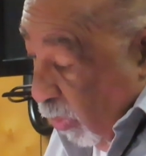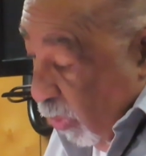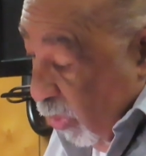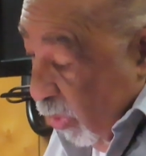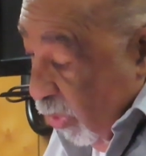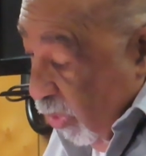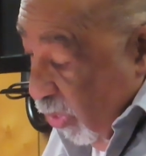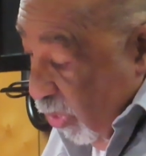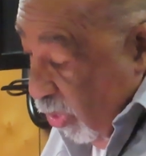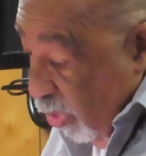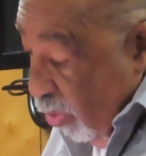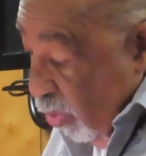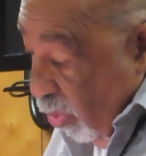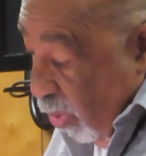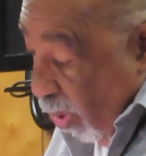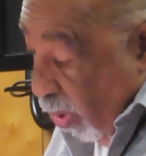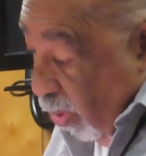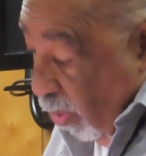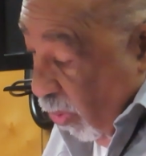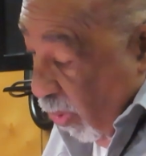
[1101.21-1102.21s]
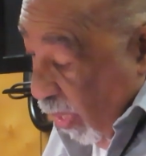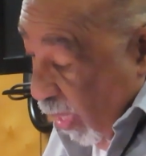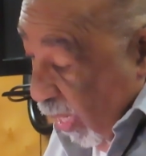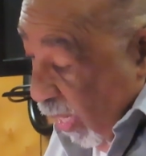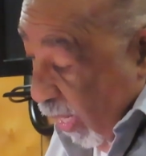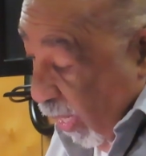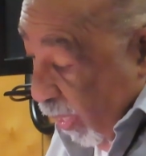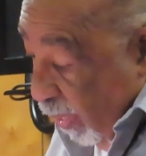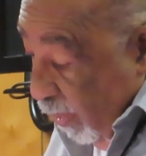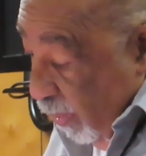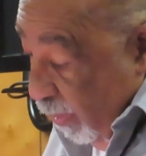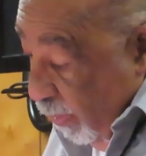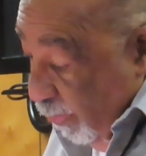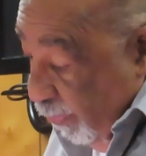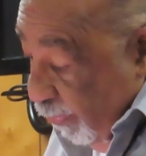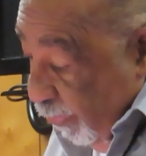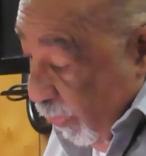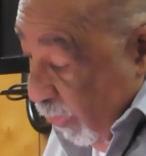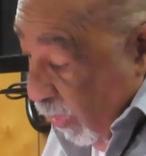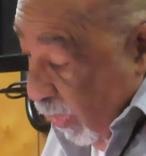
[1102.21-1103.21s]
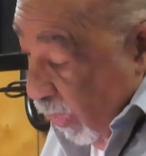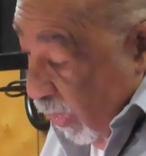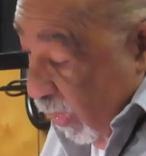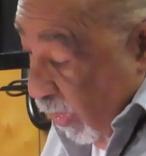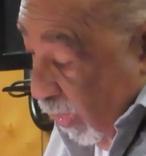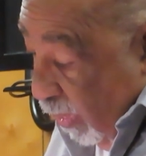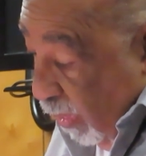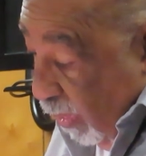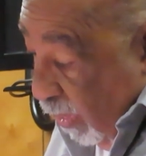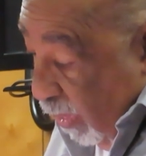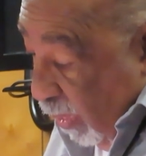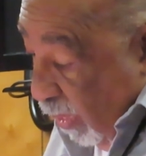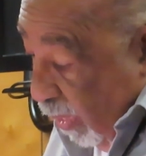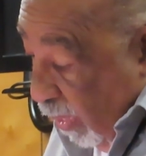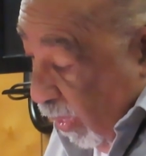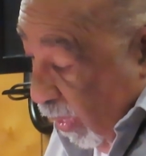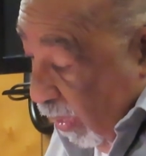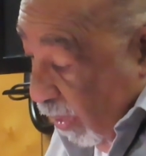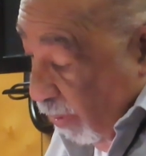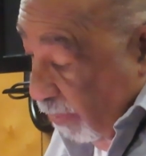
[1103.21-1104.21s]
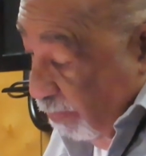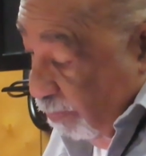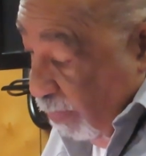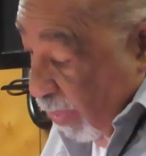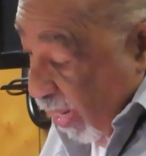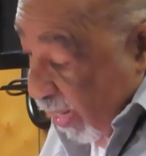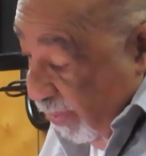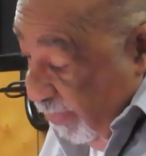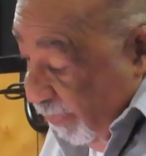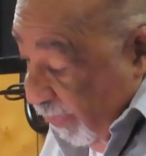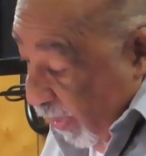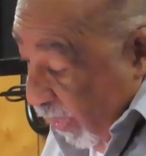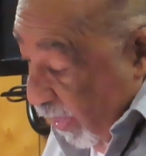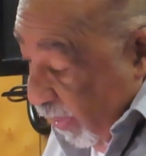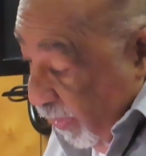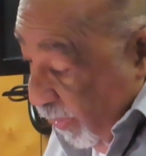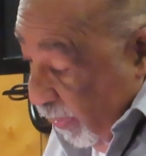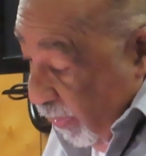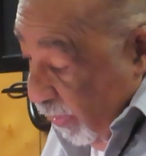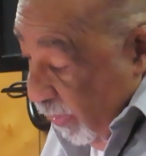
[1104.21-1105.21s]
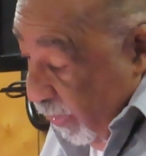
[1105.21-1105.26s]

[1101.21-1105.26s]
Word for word: To you, O God, of my Father,